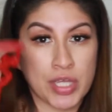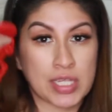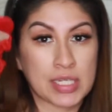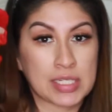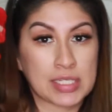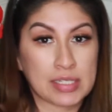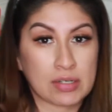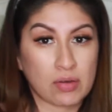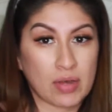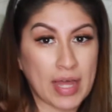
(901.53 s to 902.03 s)
they
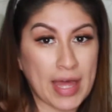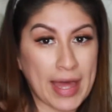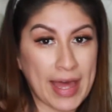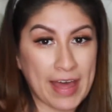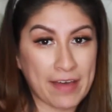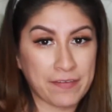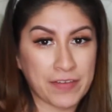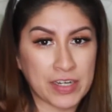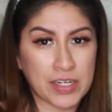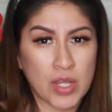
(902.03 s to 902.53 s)
still
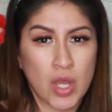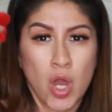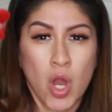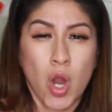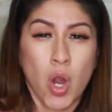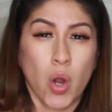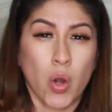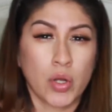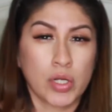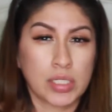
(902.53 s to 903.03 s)
have it
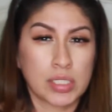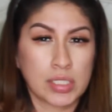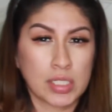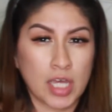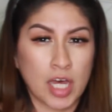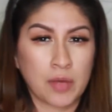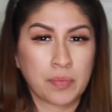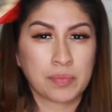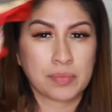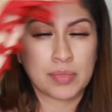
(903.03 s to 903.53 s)
or
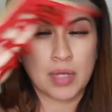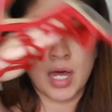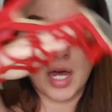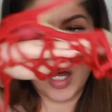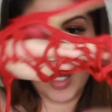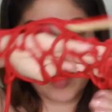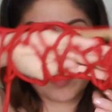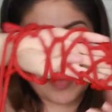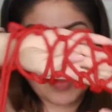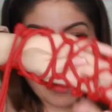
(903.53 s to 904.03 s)
some
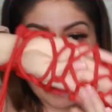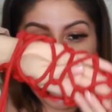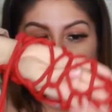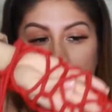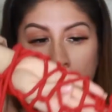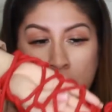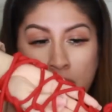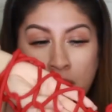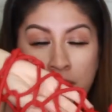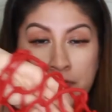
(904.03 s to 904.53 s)

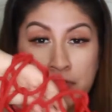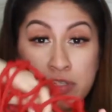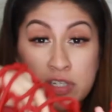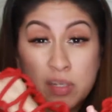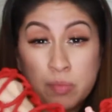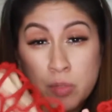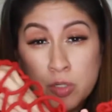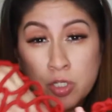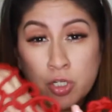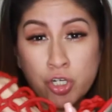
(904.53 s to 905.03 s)
kind of
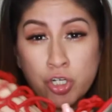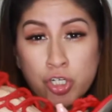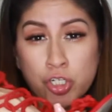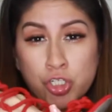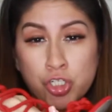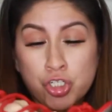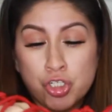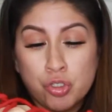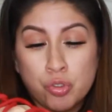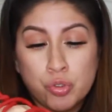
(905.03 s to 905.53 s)
similar
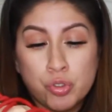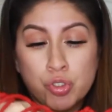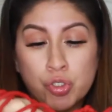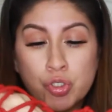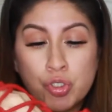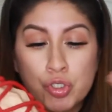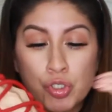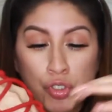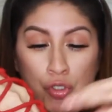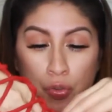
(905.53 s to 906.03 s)

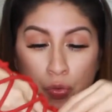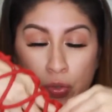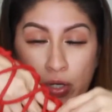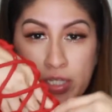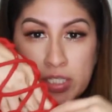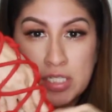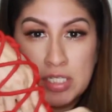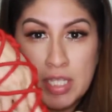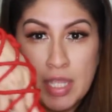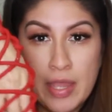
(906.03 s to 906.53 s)
shoes to
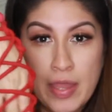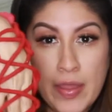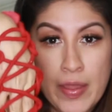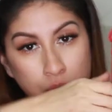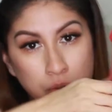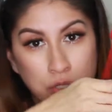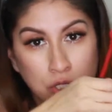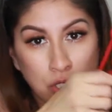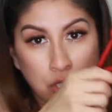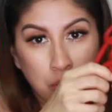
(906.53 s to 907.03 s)
it.
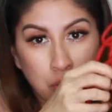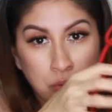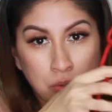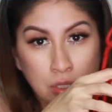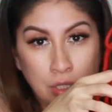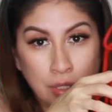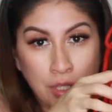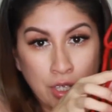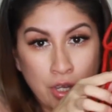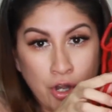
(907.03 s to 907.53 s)
So
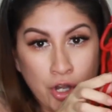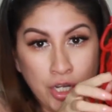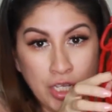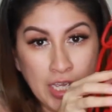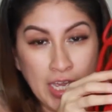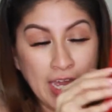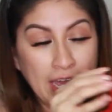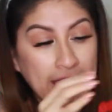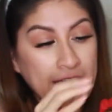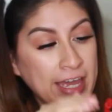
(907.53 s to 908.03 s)
cute. They are
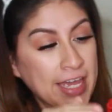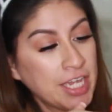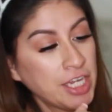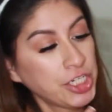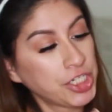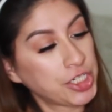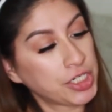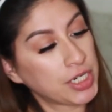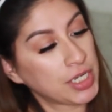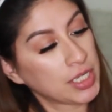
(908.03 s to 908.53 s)

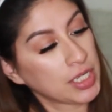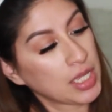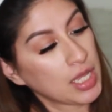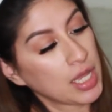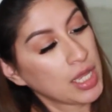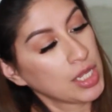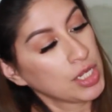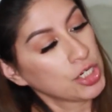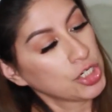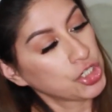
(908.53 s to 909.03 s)
caged
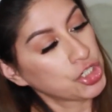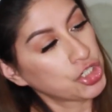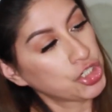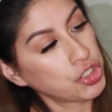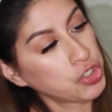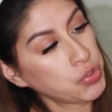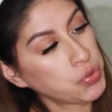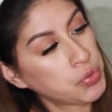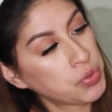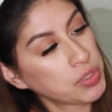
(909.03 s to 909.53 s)

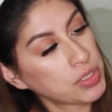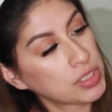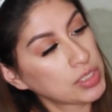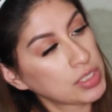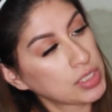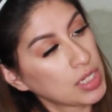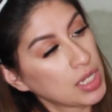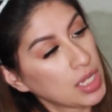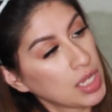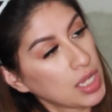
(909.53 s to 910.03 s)

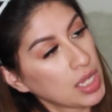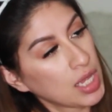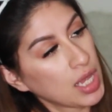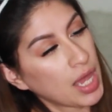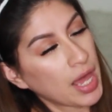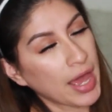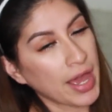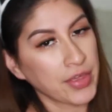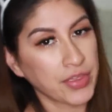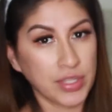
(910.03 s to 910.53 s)
shoes.
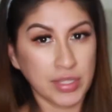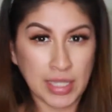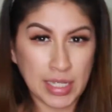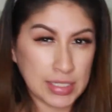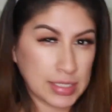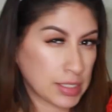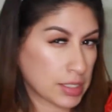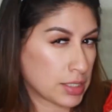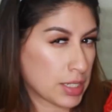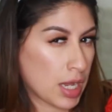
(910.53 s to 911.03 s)
I think
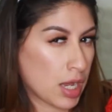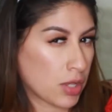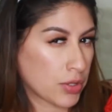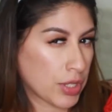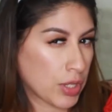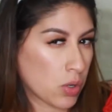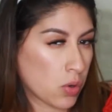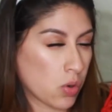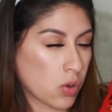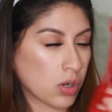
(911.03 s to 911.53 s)
that's how
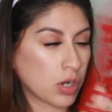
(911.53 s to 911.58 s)
they